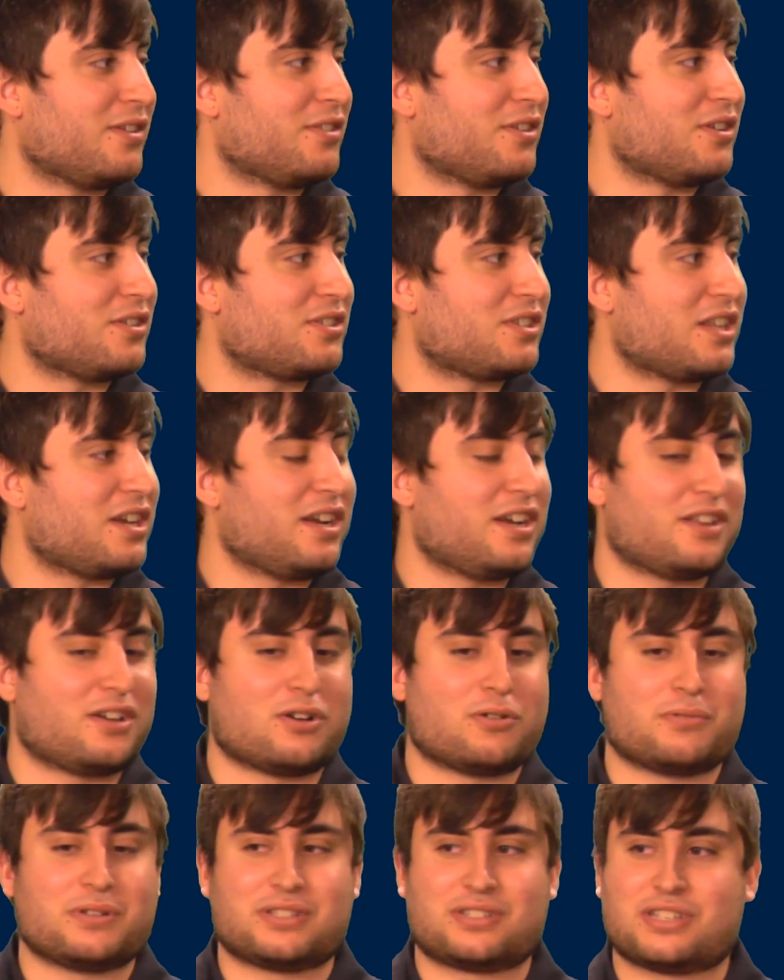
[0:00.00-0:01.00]
They're sitting at
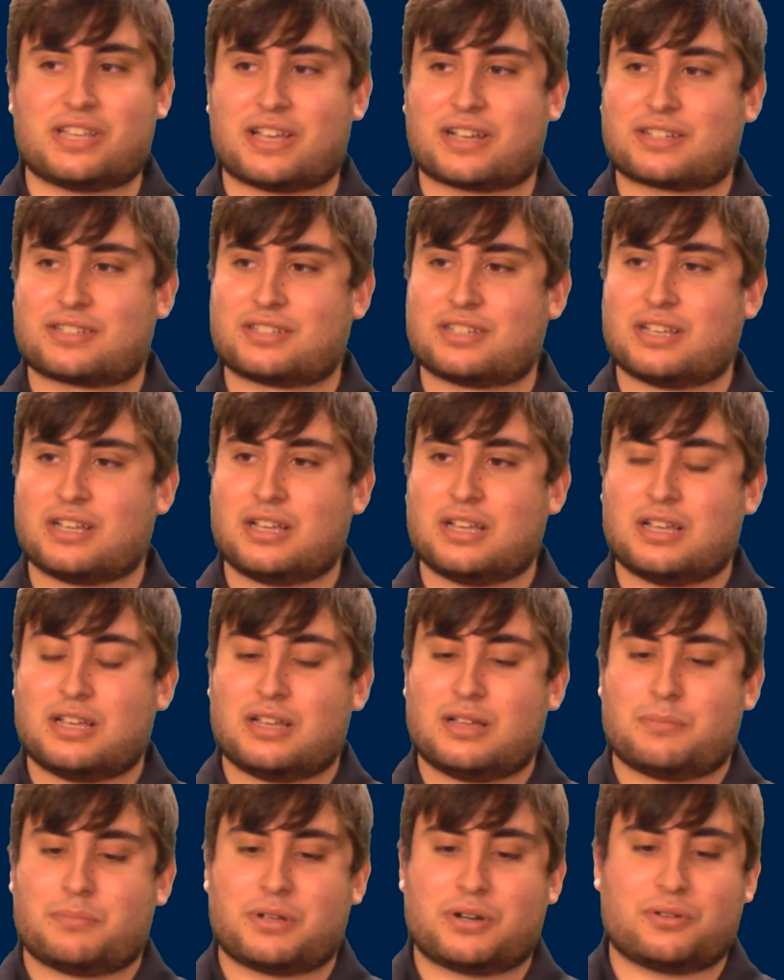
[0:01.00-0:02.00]
0-6.
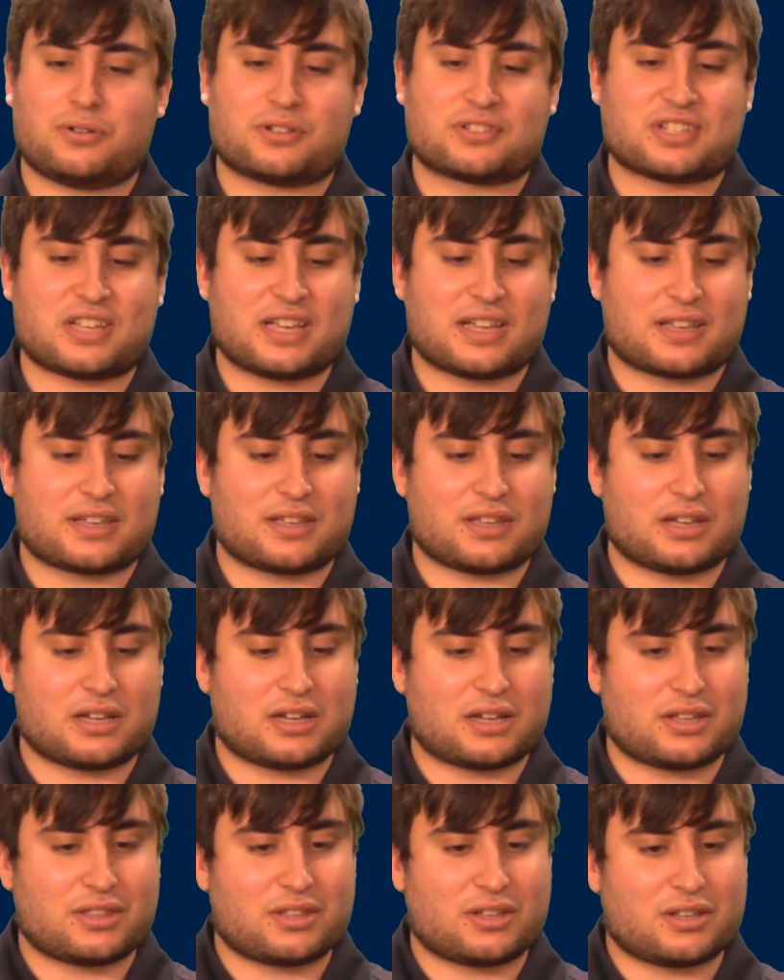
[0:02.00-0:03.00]
But it looks like
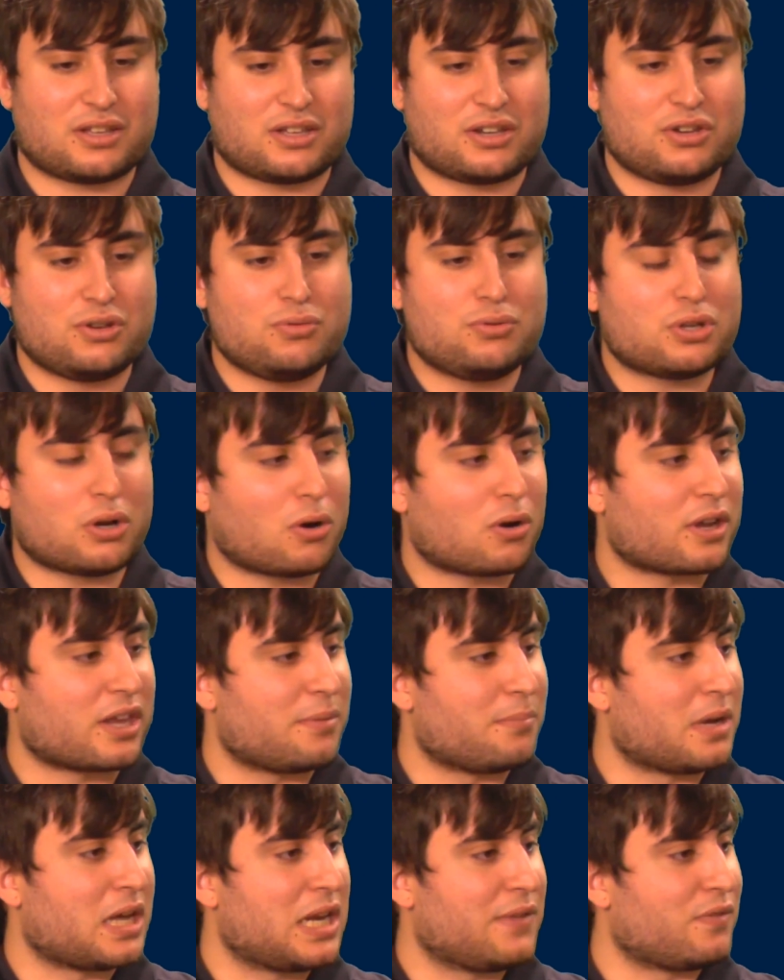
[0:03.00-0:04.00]
a new
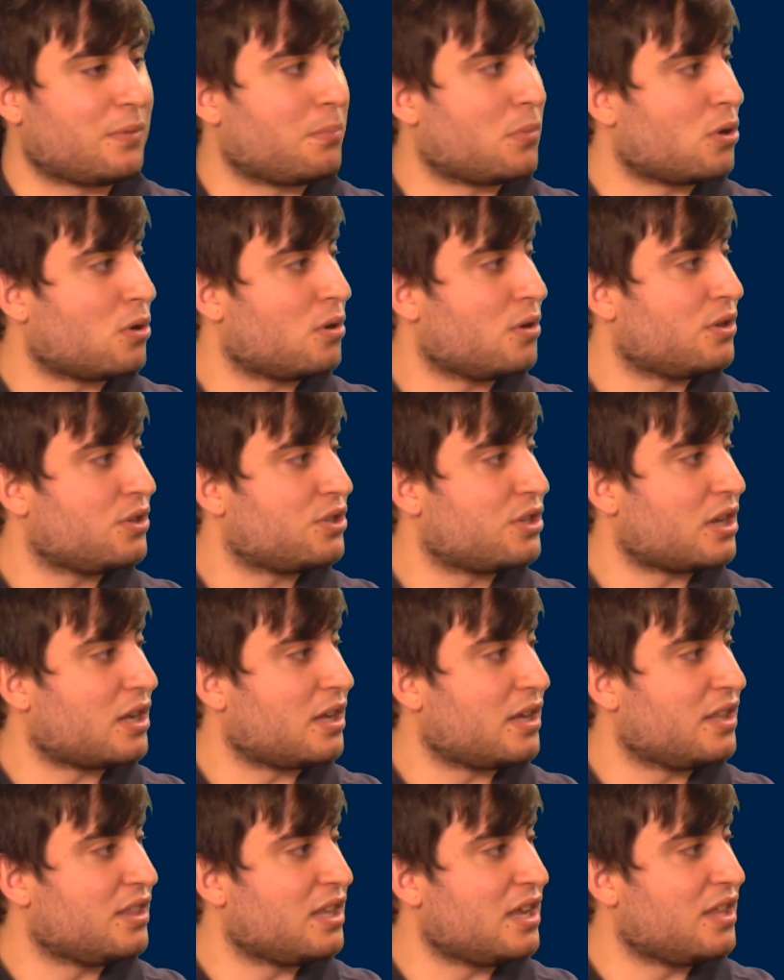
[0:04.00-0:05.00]
target might have emerged
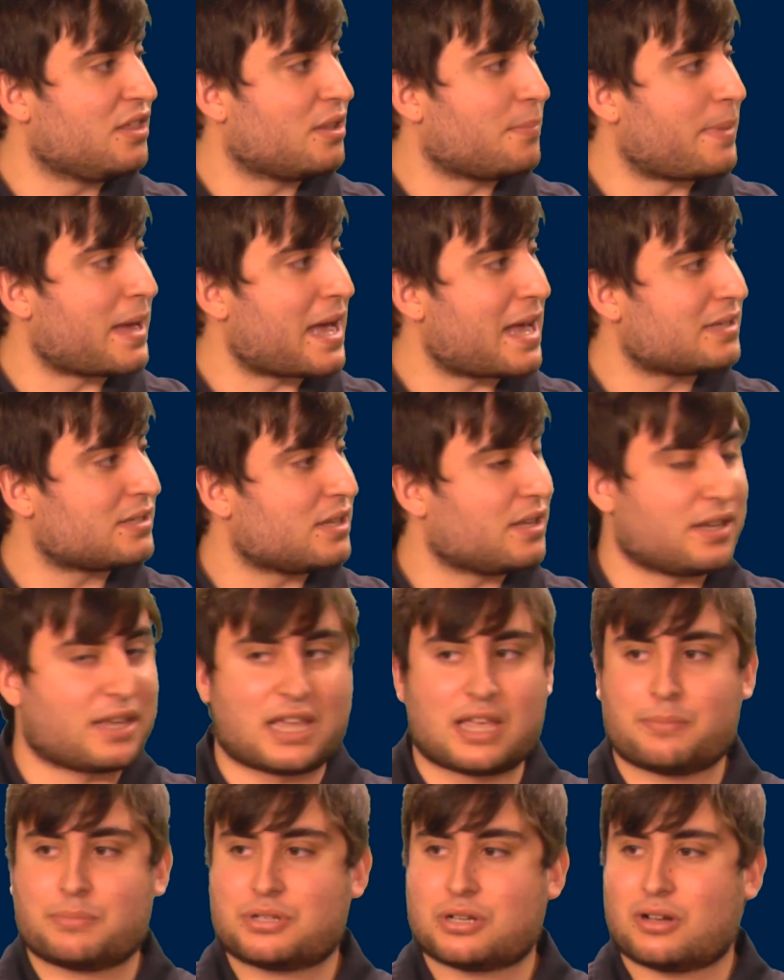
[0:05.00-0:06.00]
in the passing
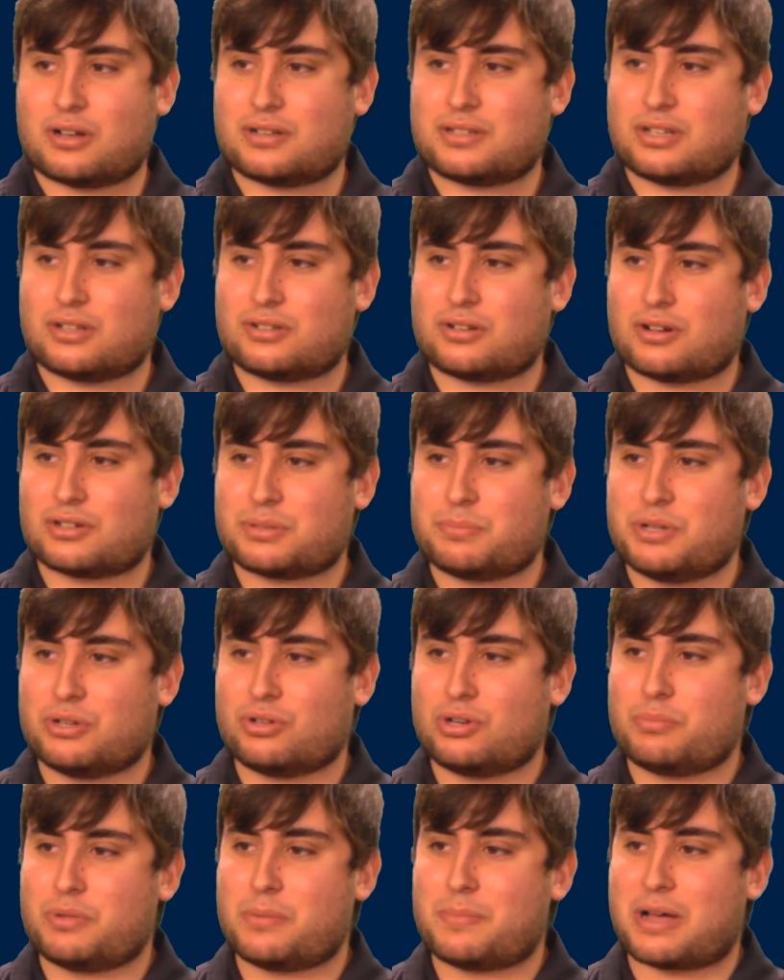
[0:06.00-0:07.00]
game. Talk to me a
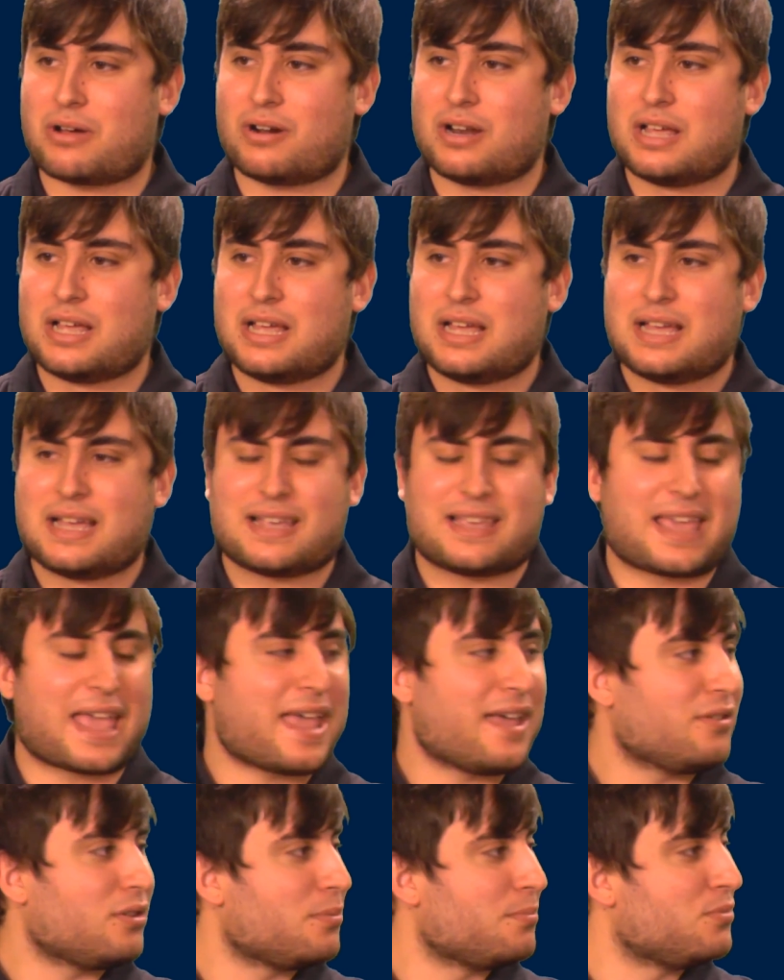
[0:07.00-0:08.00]
little bit about
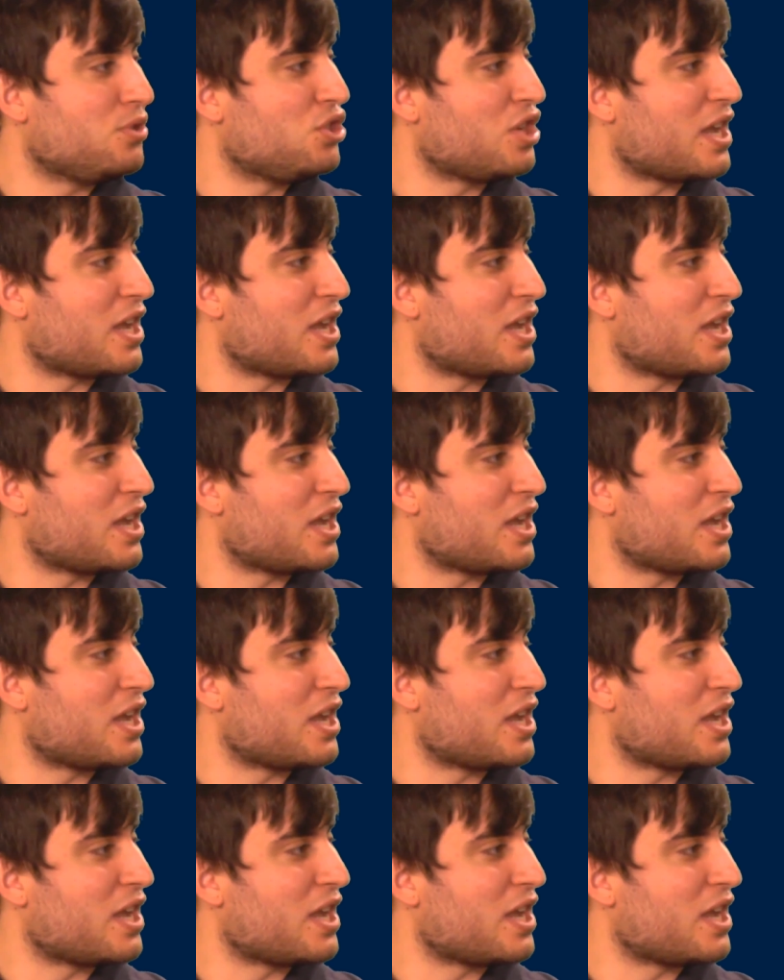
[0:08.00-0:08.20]
Caleb